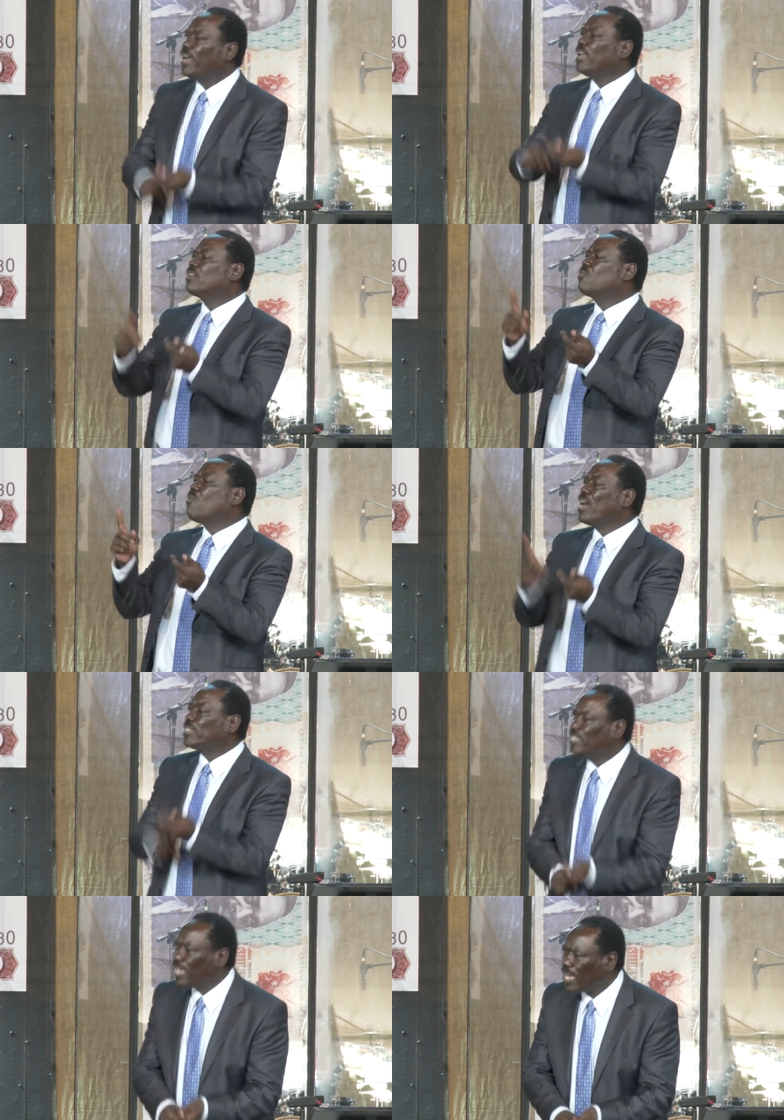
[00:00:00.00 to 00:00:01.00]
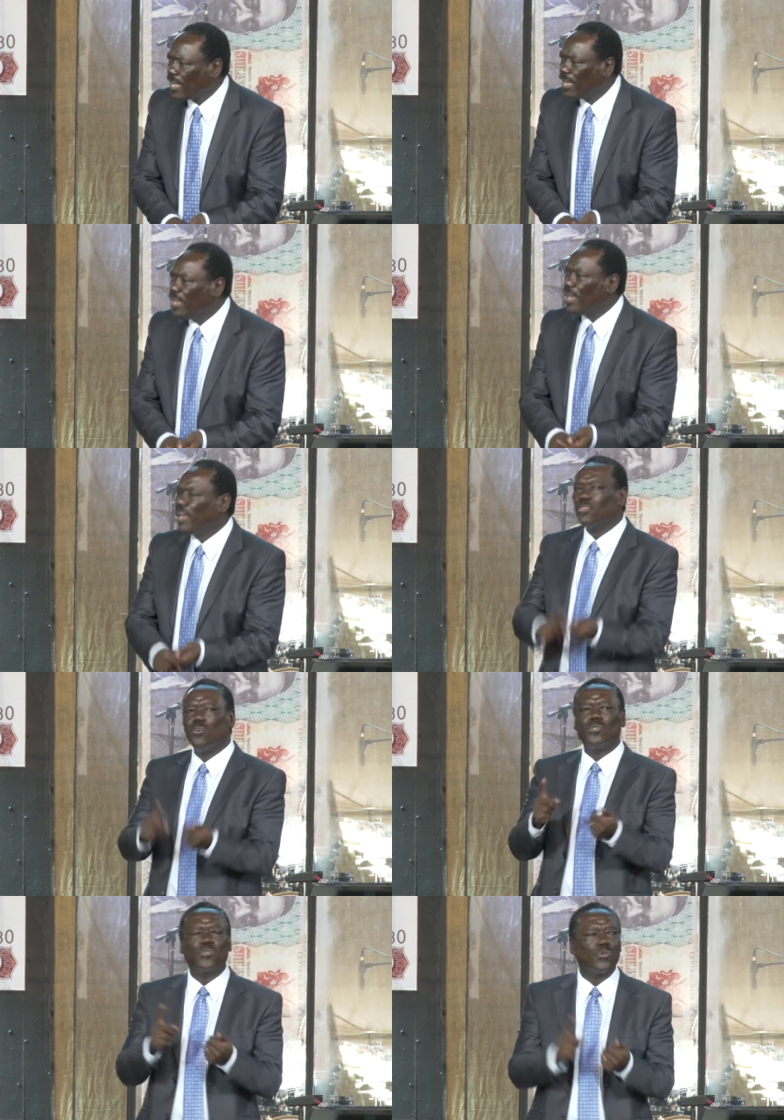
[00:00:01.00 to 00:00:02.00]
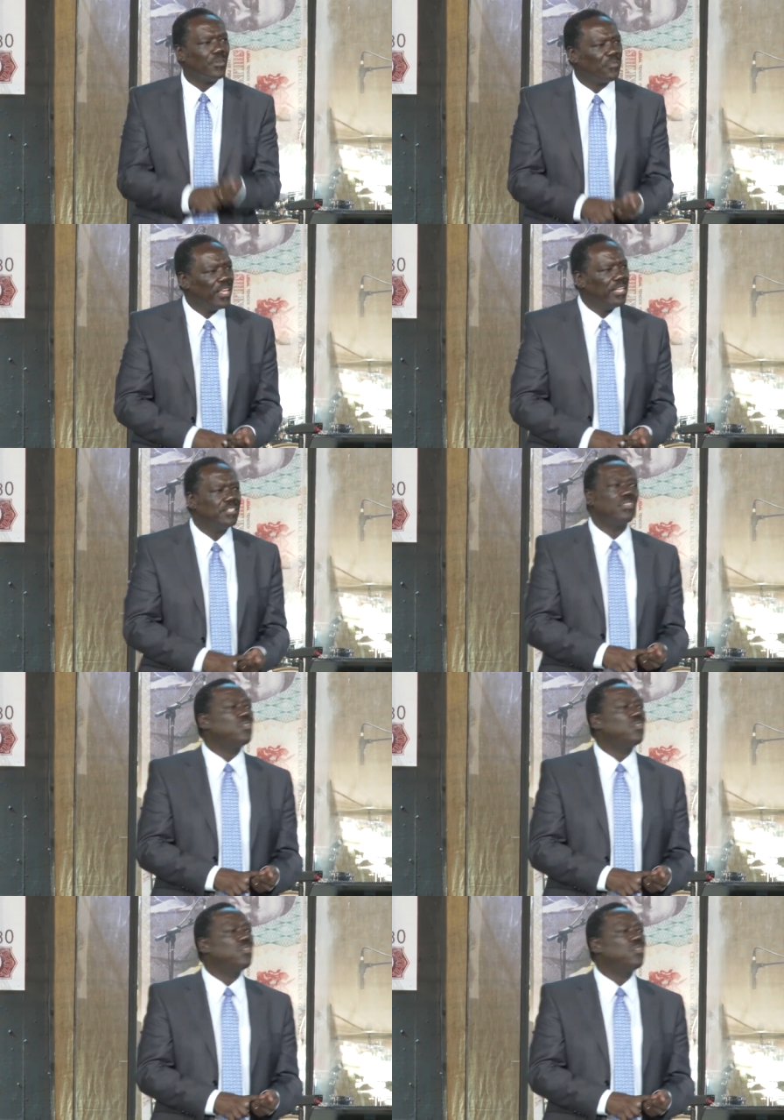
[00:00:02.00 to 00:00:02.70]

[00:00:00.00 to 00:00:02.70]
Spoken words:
and gouache and those sorts of things,